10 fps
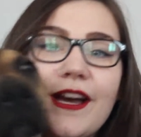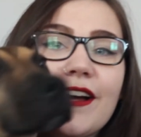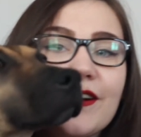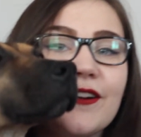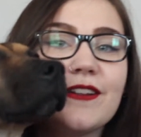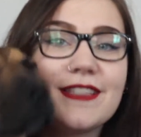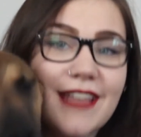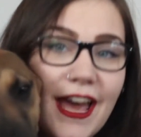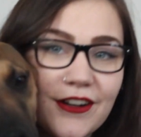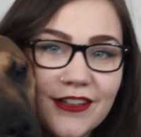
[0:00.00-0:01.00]
got her on
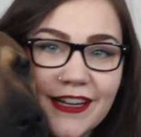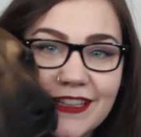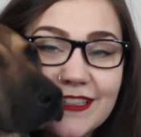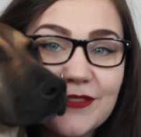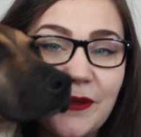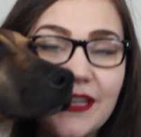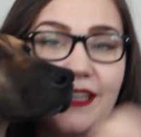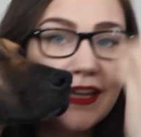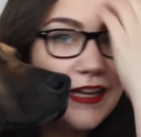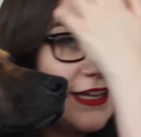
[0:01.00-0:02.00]
Saturday this
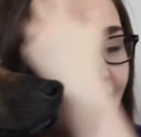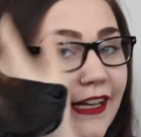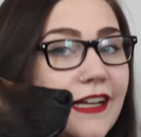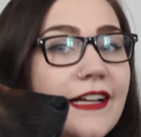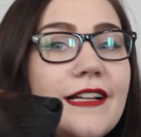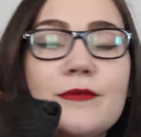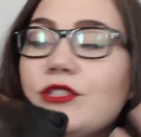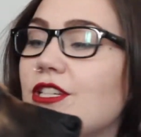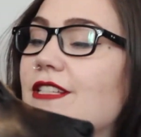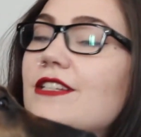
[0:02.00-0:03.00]
week.
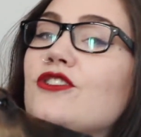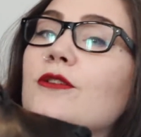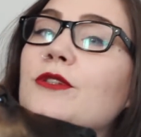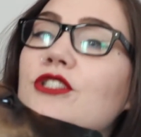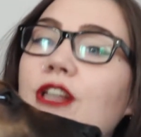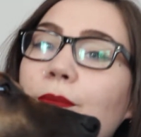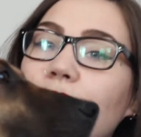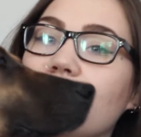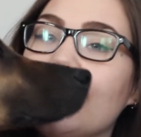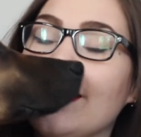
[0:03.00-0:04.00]
She's a German
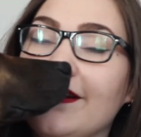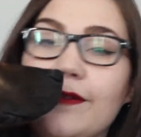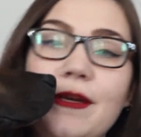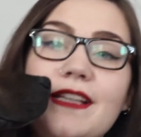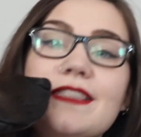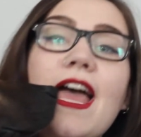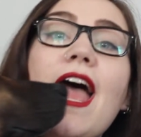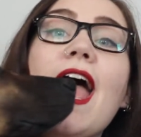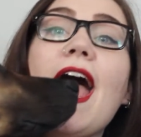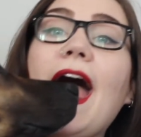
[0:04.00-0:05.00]
Shepherd Terrier mix,
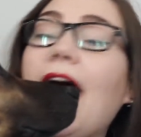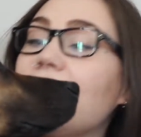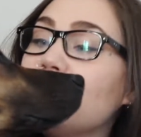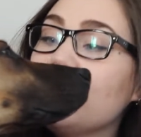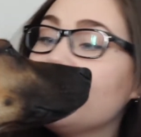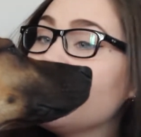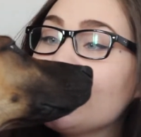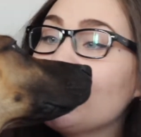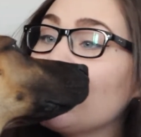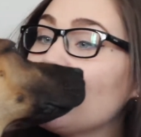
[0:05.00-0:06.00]
and she's
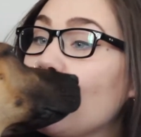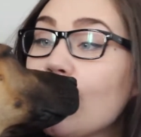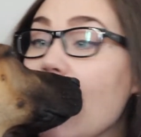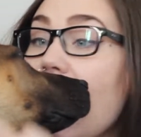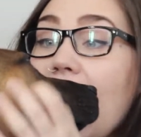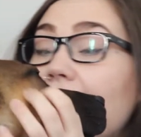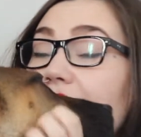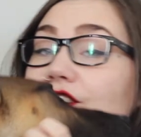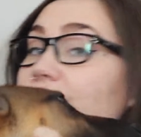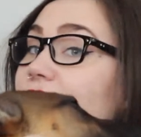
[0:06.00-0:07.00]
6 months old,
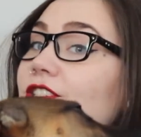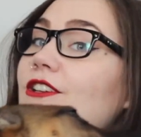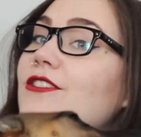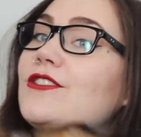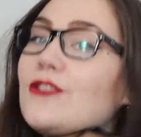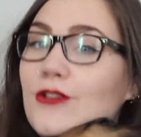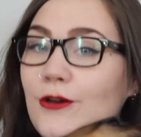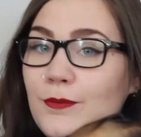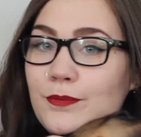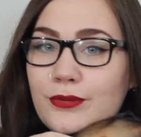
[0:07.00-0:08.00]
and she's just
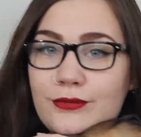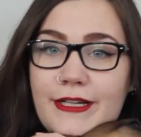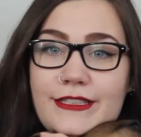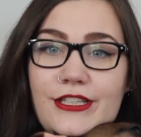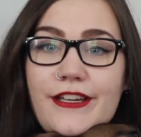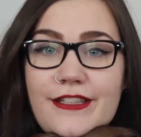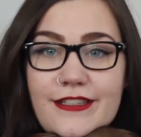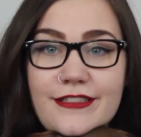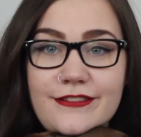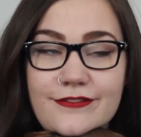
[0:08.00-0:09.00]
so
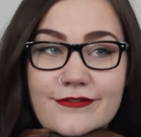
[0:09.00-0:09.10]
precious.